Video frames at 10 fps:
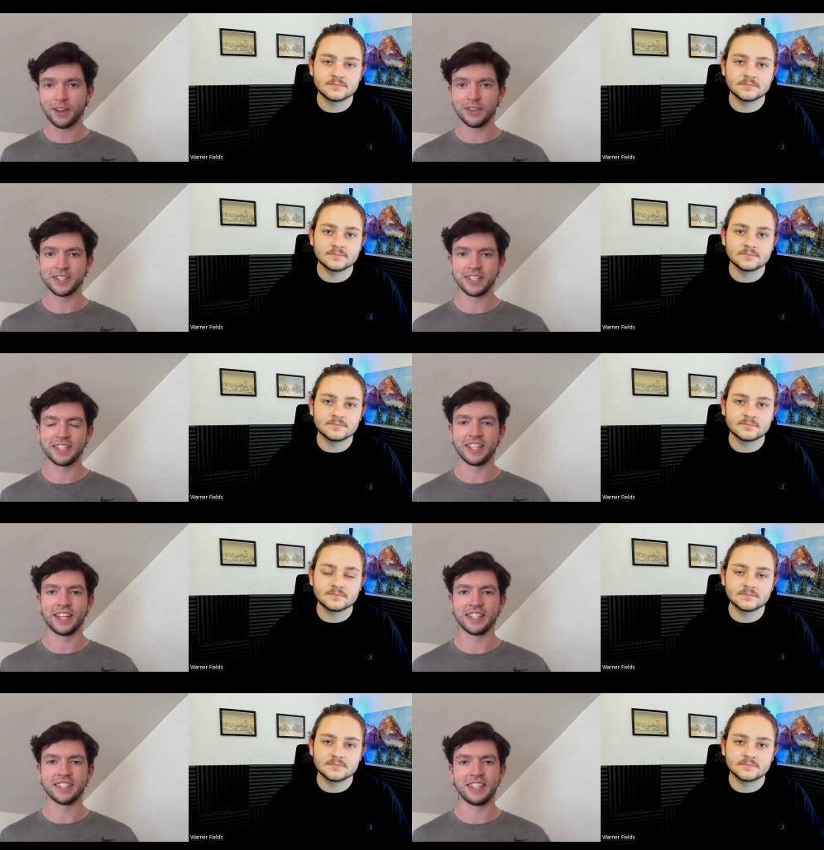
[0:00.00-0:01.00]
Speaker 1: on those
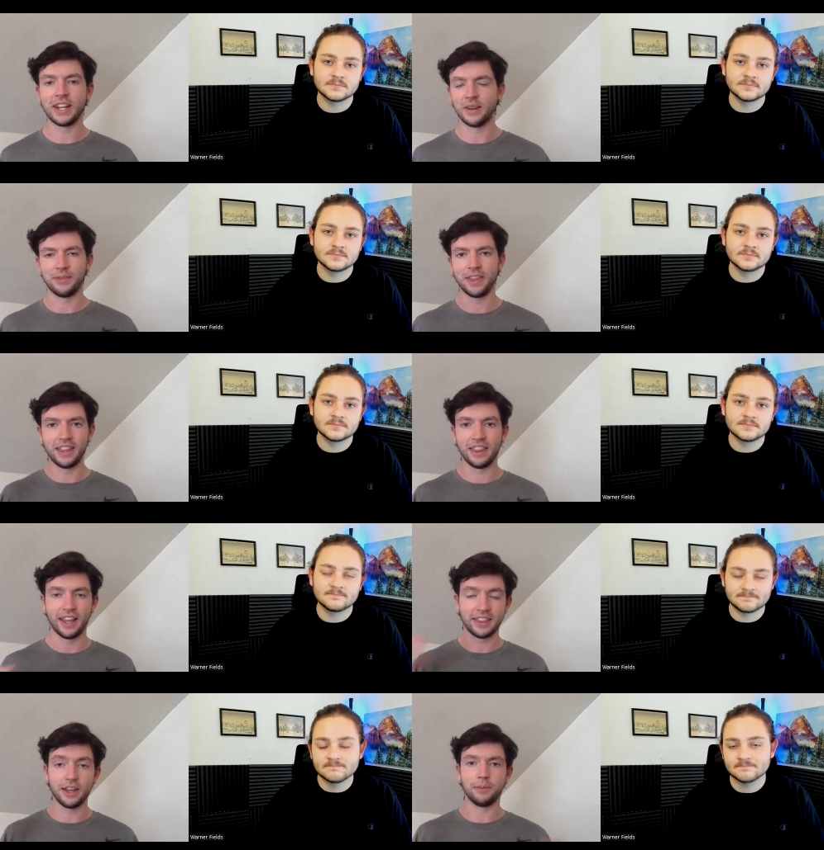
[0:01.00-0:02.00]
listings, you know,
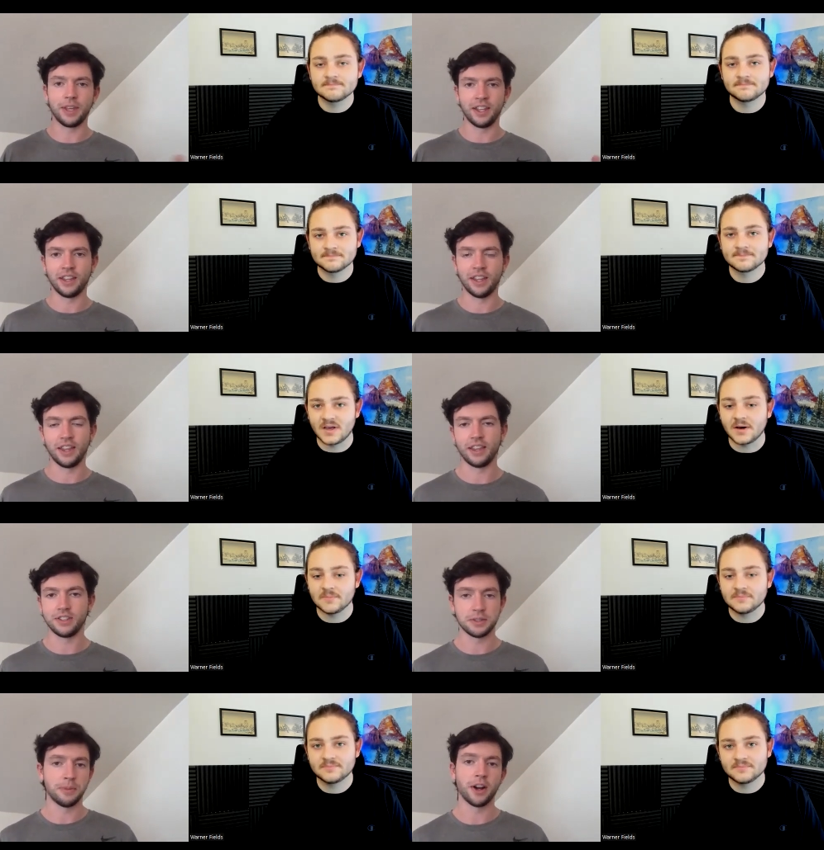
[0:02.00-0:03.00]
like they will be uh,
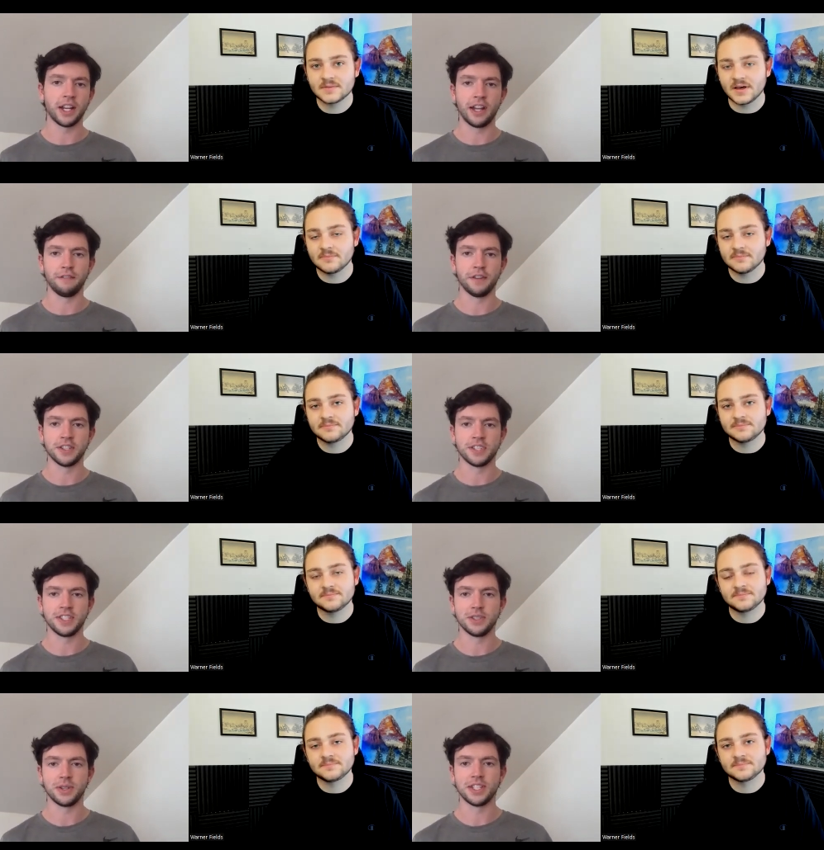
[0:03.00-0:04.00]
just marketing
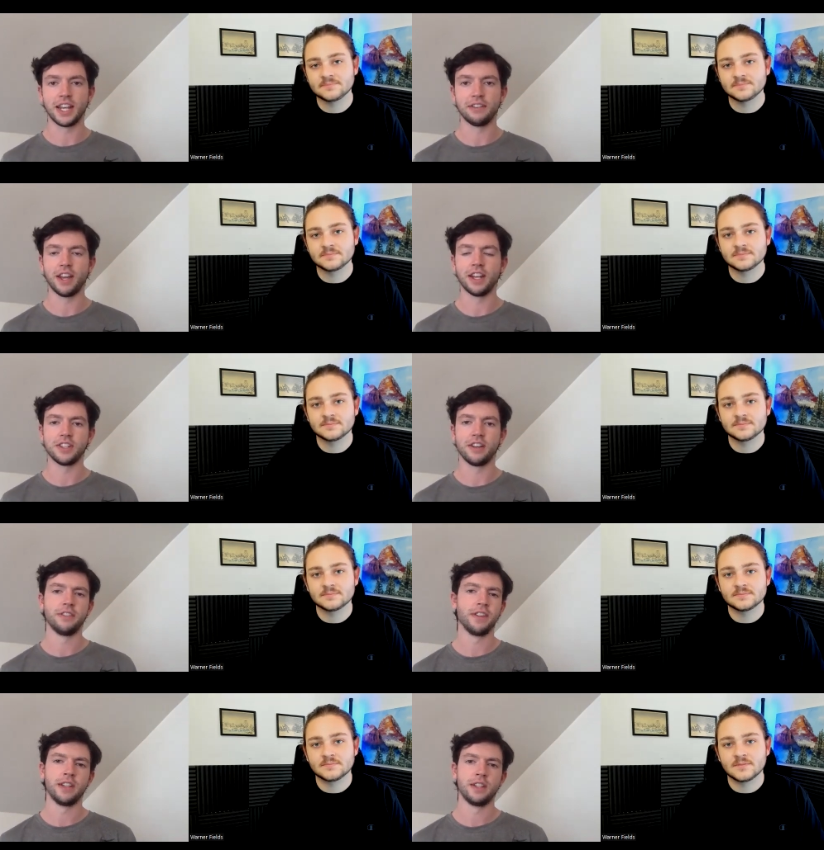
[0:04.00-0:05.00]
efficiency you can take advantage of.
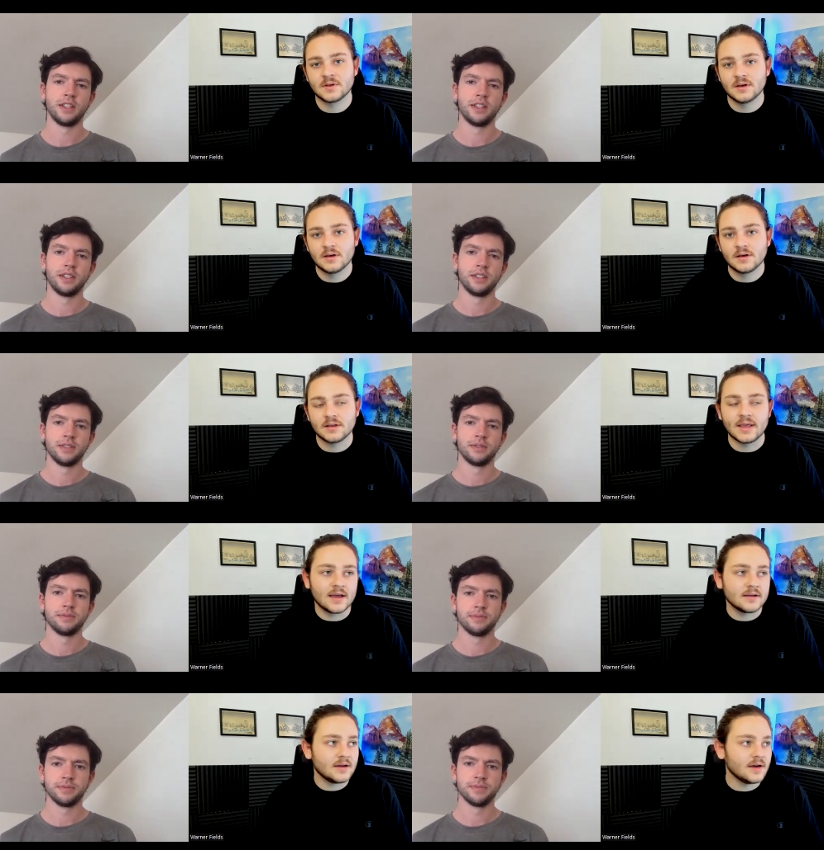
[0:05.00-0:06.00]

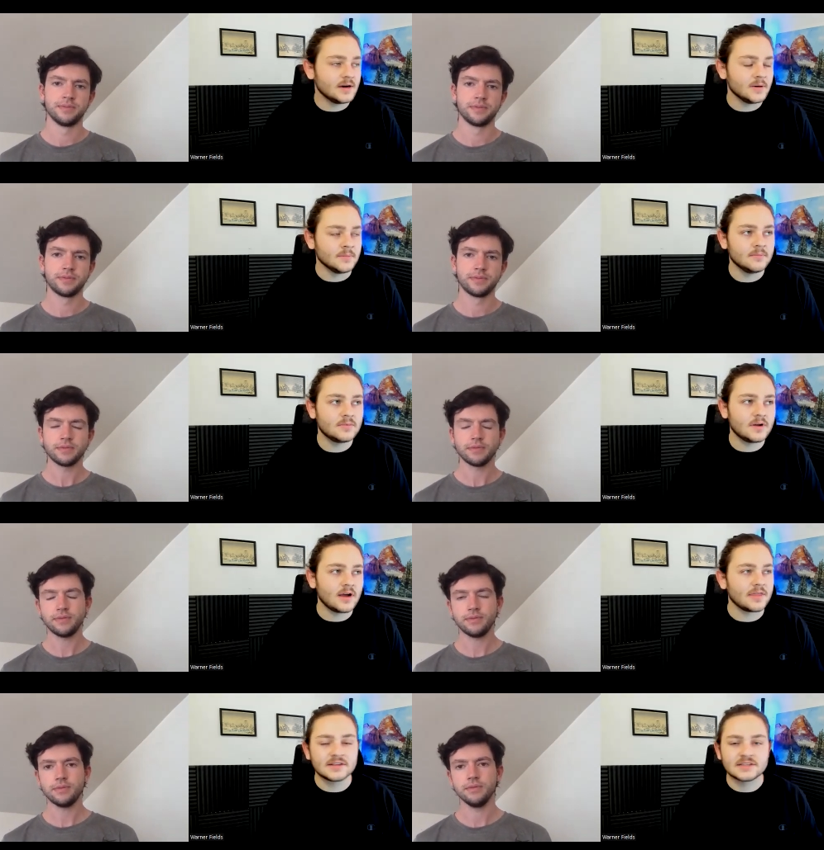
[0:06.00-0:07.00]
Speaker 2: Yeah, um,
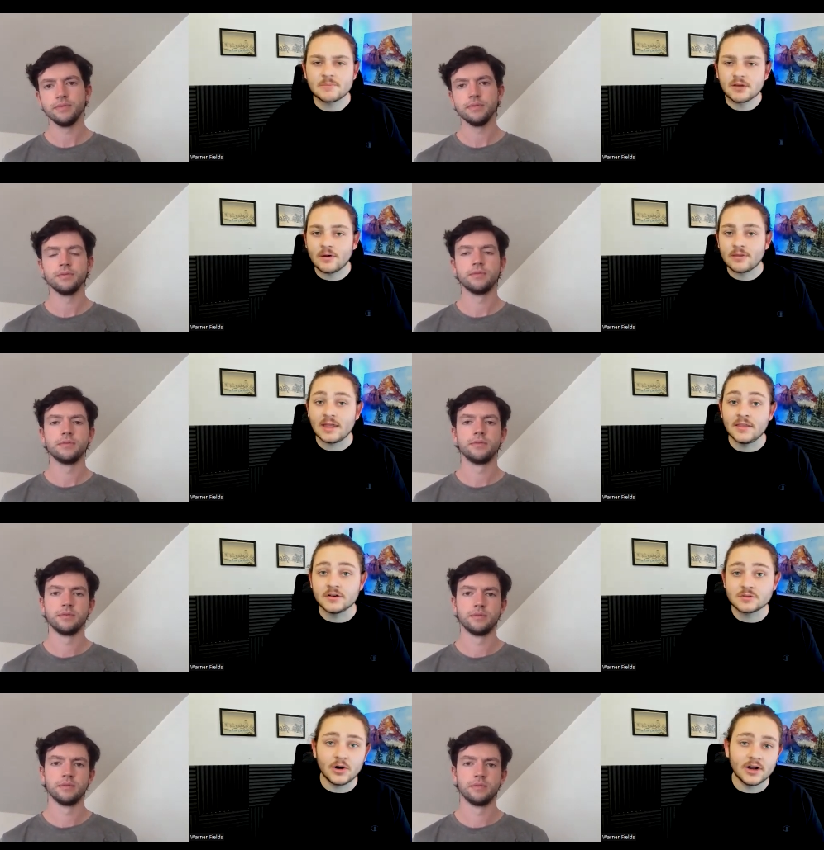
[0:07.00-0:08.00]
I think something
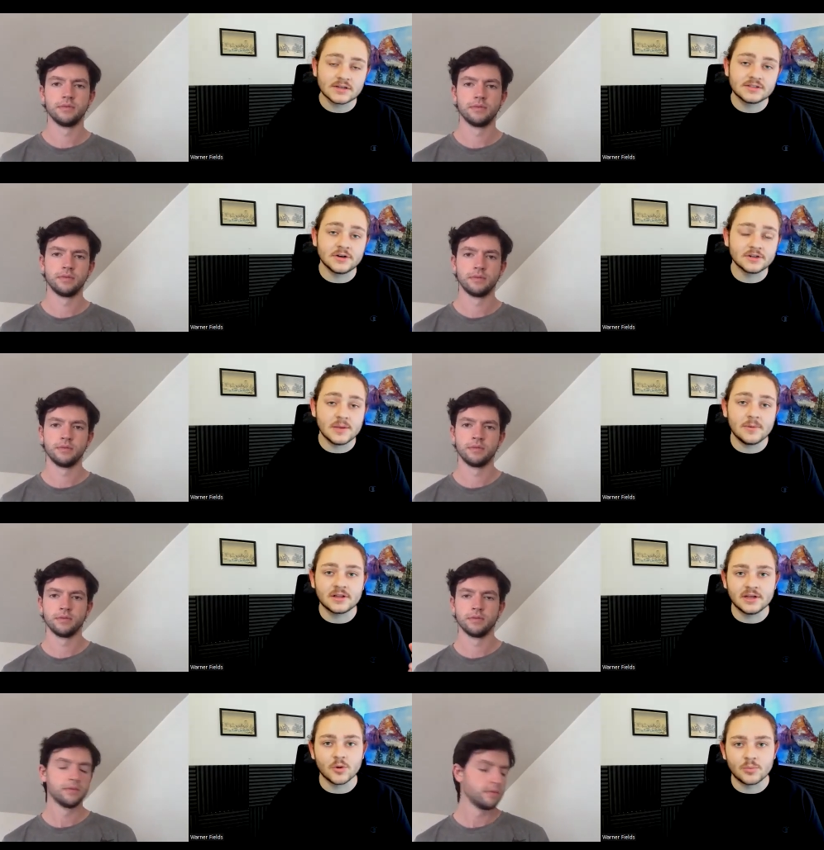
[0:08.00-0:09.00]
within those products that are
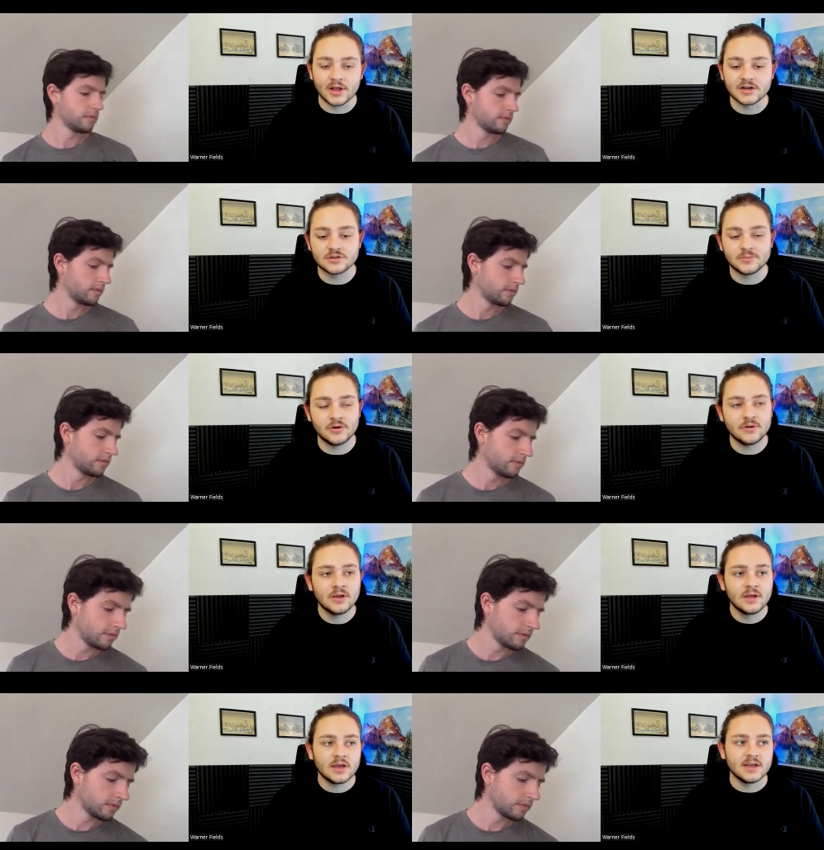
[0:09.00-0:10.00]
typically
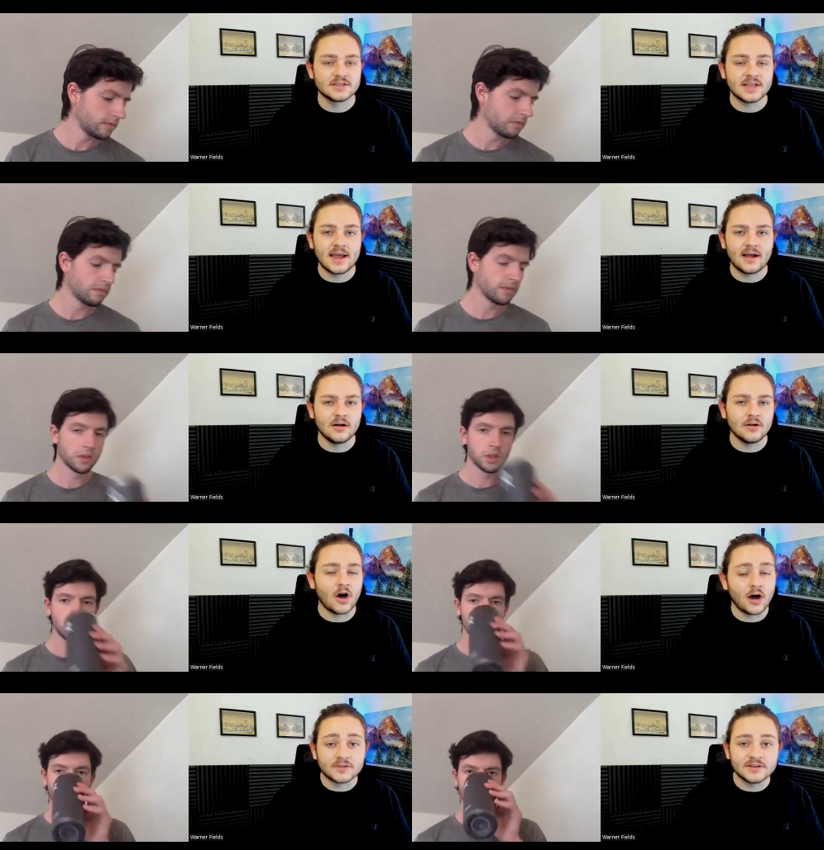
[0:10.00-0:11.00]
replenishable is that
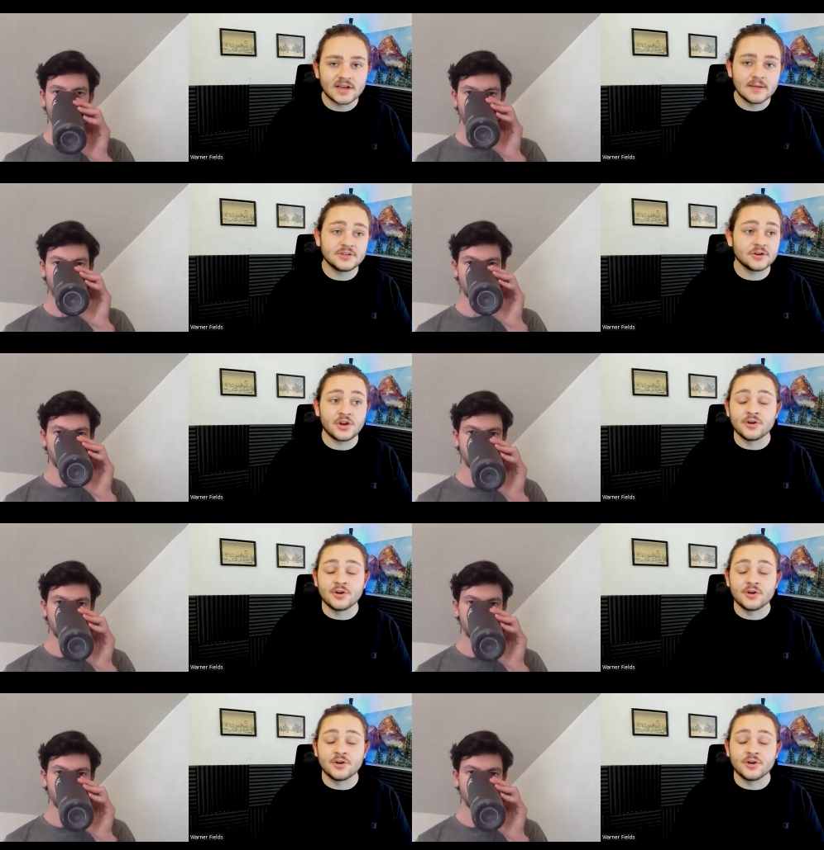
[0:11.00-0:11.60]
oftentimes